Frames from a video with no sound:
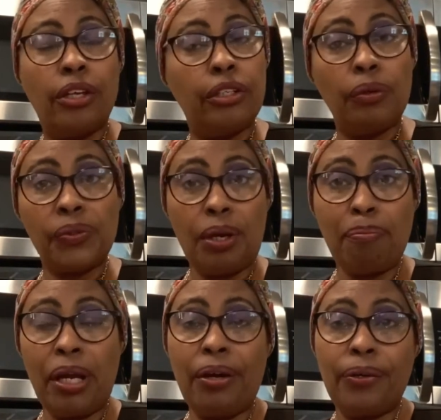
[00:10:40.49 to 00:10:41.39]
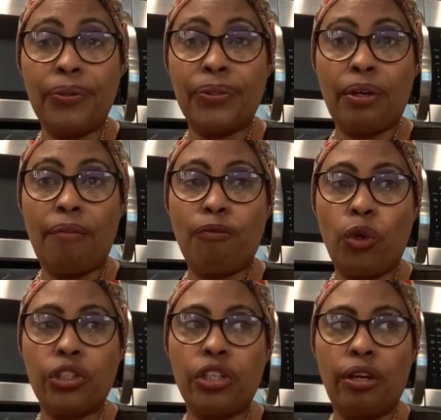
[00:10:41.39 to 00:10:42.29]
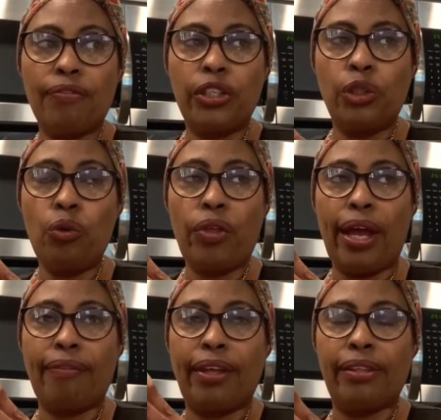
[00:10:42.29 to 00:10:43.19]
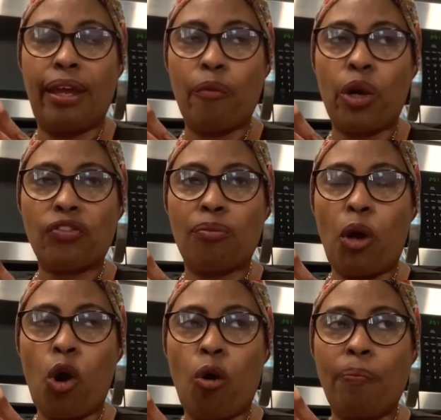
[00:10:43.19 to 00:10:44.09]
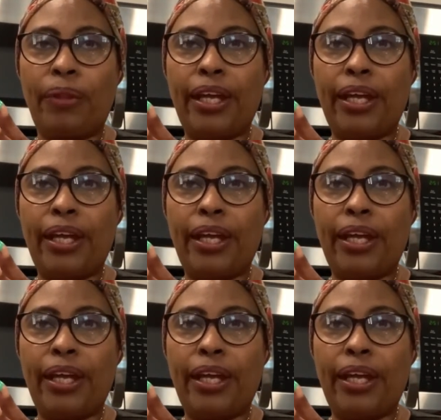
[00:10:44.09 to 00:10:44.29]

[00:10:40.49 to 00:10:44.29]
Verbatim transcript: You know, some parents are fortunate enough to do that, that that works from home.